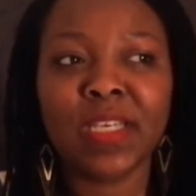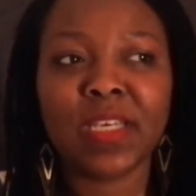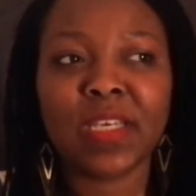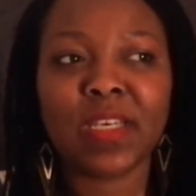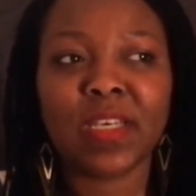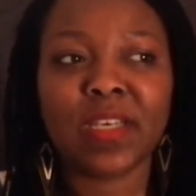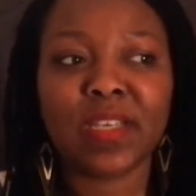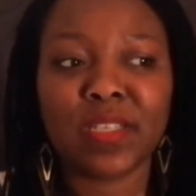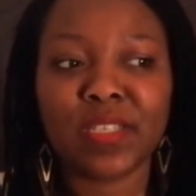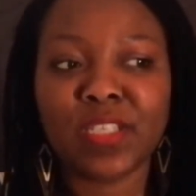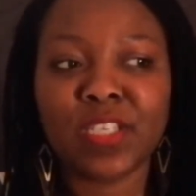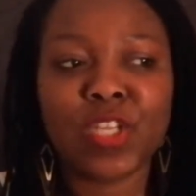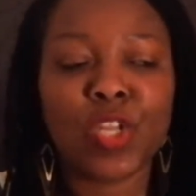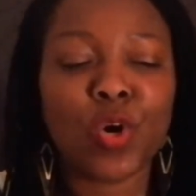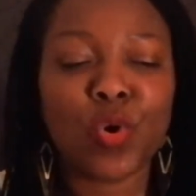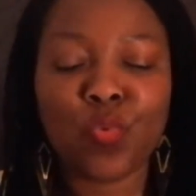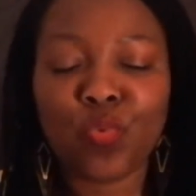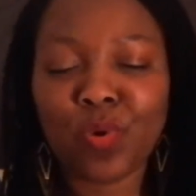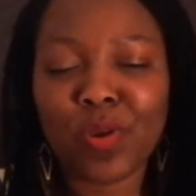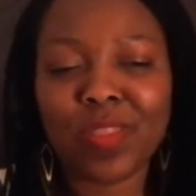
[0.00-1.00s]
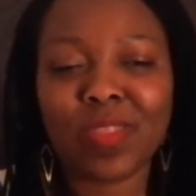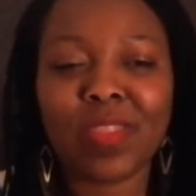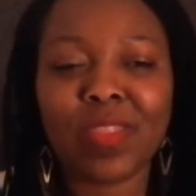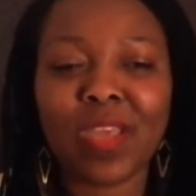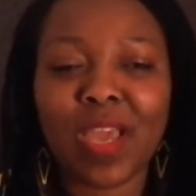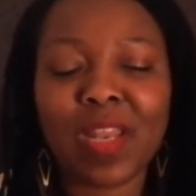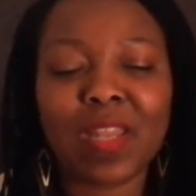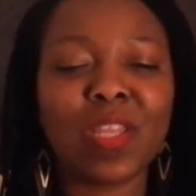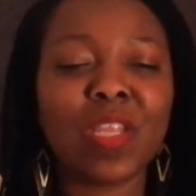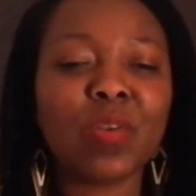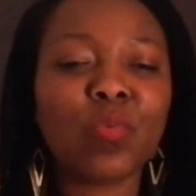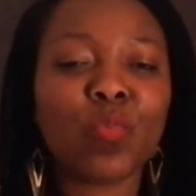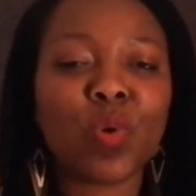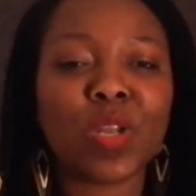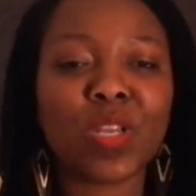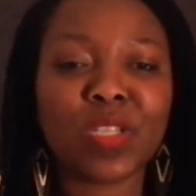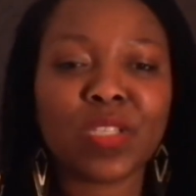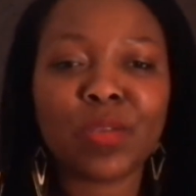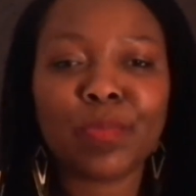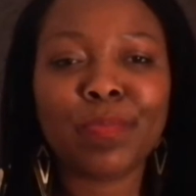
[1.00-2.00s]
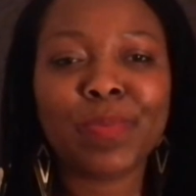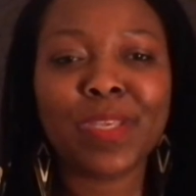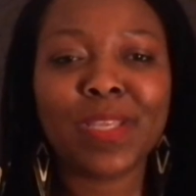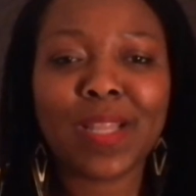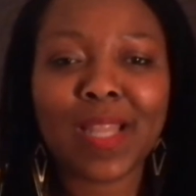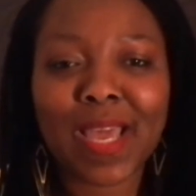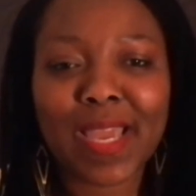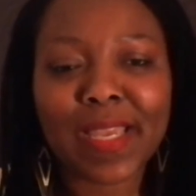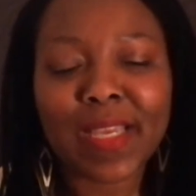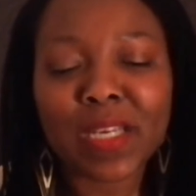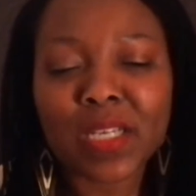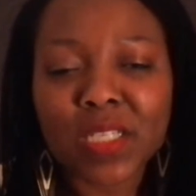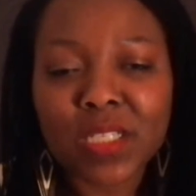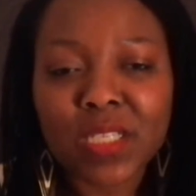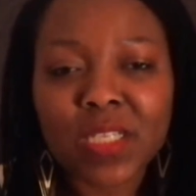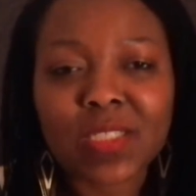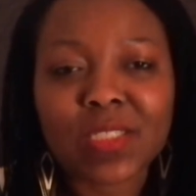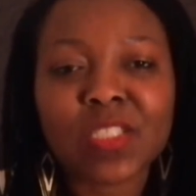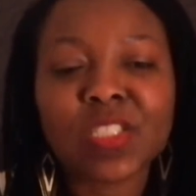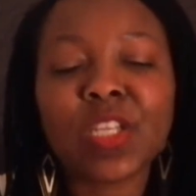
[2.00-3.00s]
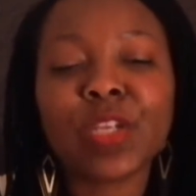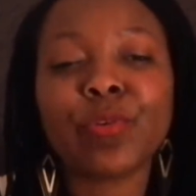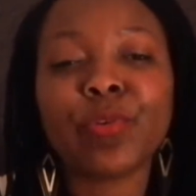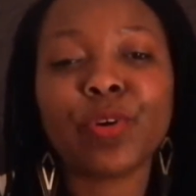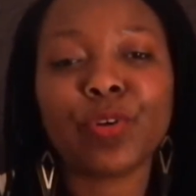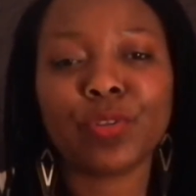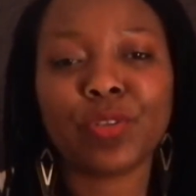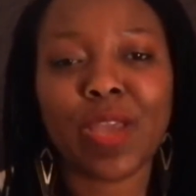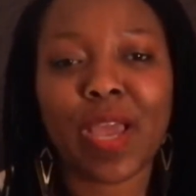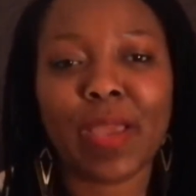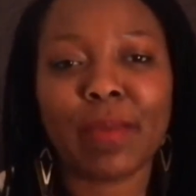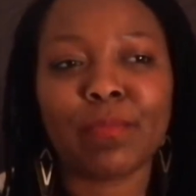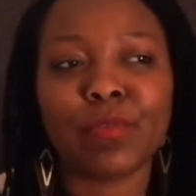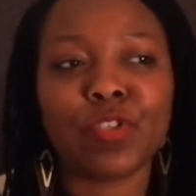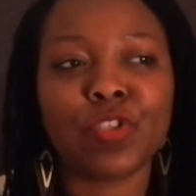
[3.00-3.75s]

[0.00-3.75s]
I didn't want it to be like a stereotype.